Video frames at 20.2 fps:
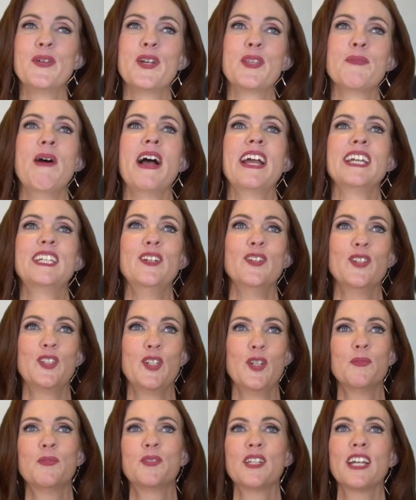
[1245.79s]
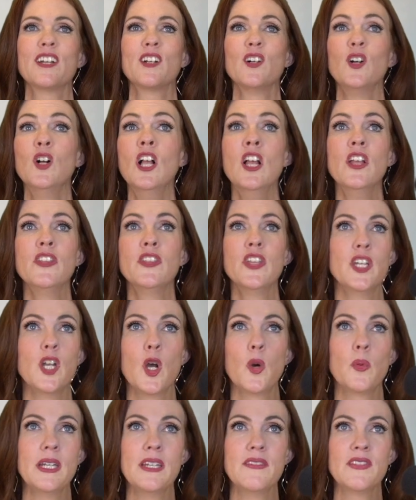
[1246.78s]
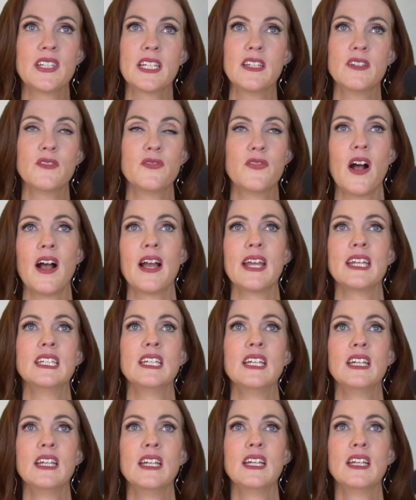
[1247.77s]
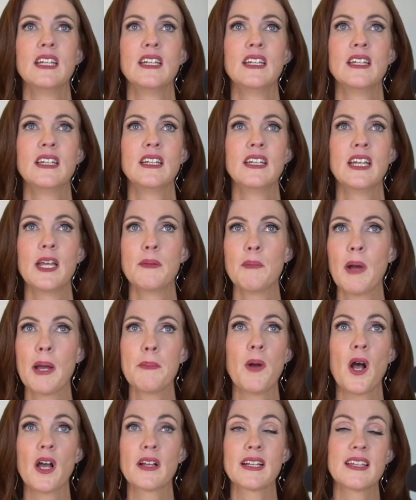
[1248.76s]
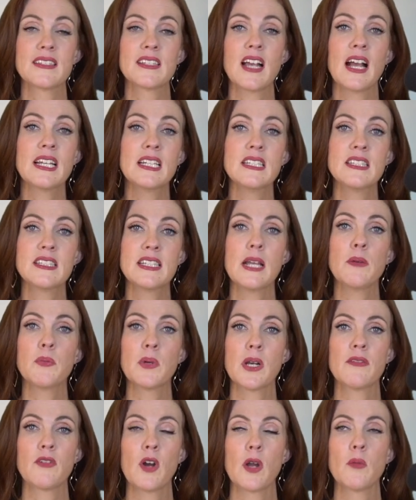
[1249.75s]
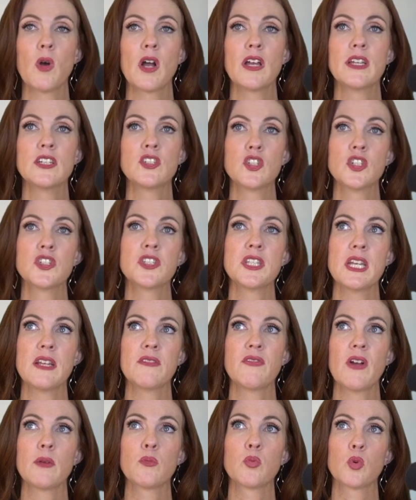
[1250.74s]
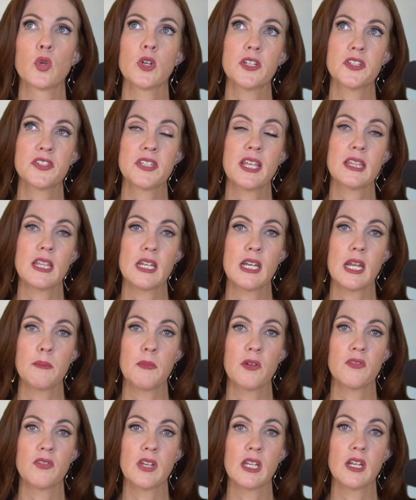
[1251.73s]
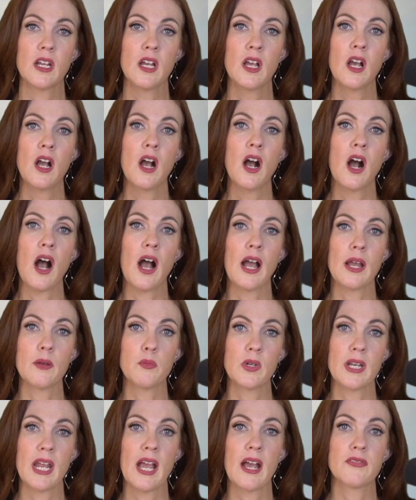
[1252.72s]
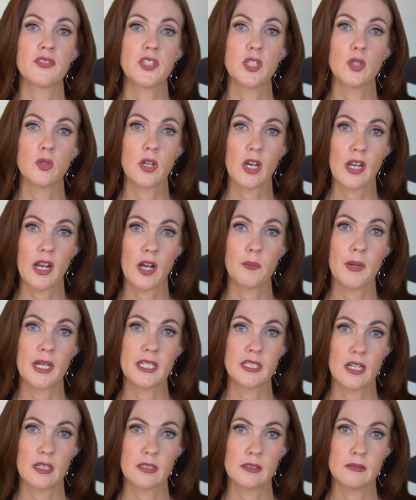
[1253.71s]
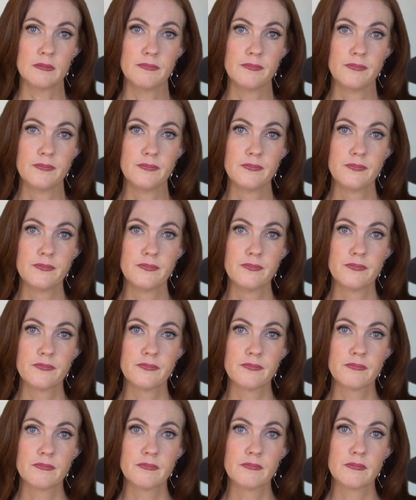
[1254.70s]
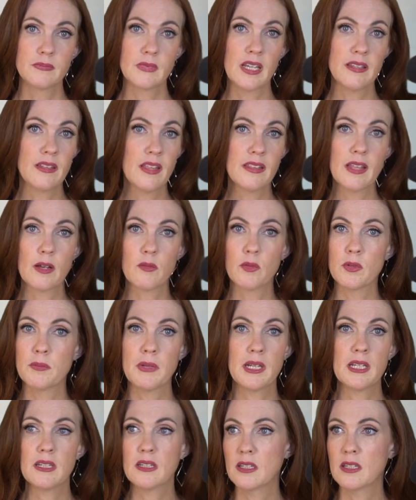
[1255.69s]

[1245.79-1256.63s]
my YouTube channel that no one even can find, and my podcast. I can say whatever I want. It's just that if I were to say the name of it, I would have to cut out my tongue. And then that would make,